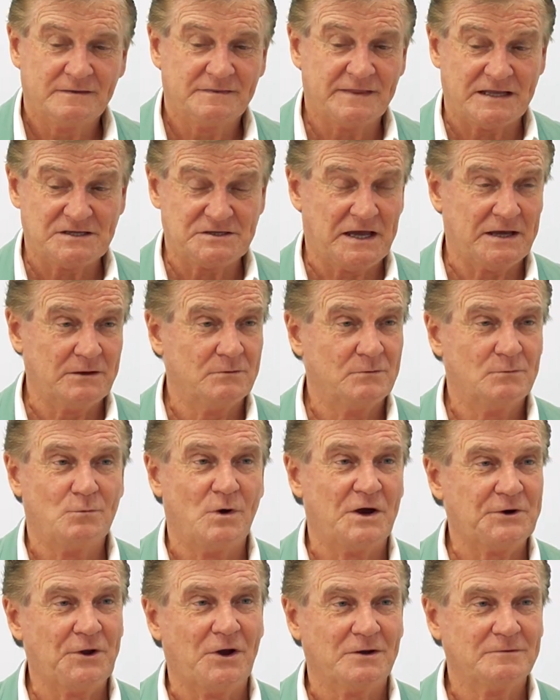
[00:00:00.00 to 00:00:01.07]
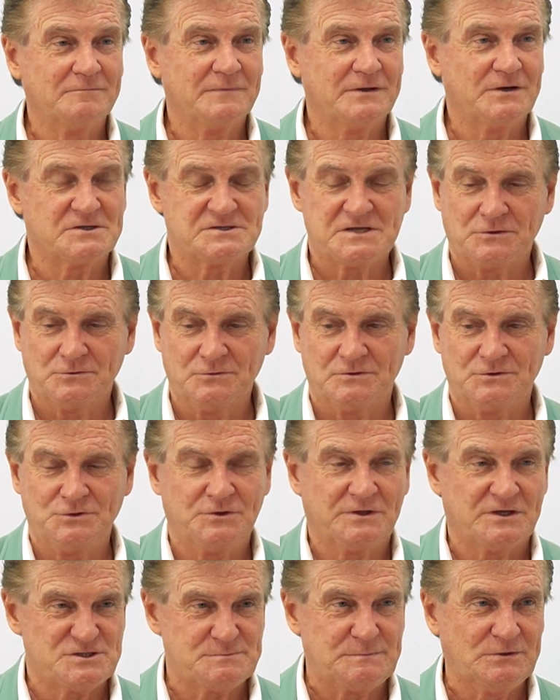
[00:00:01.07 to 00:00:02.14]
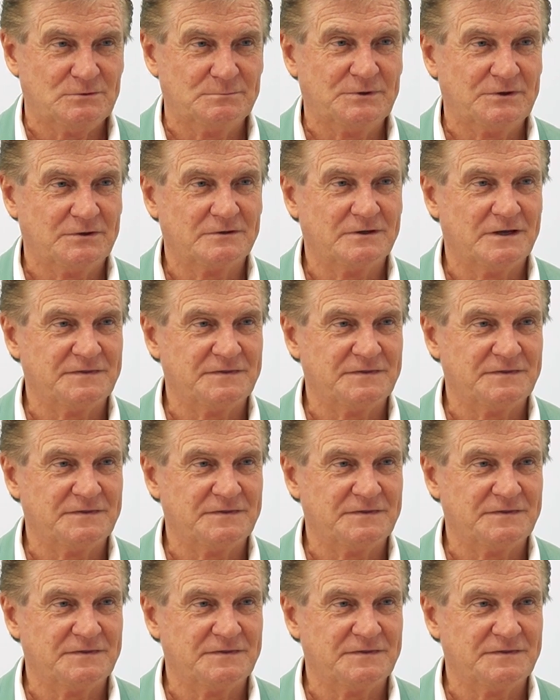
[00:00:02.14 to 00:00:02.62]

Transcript: They'd go, why not? And I'd say, good, you get Spielberg.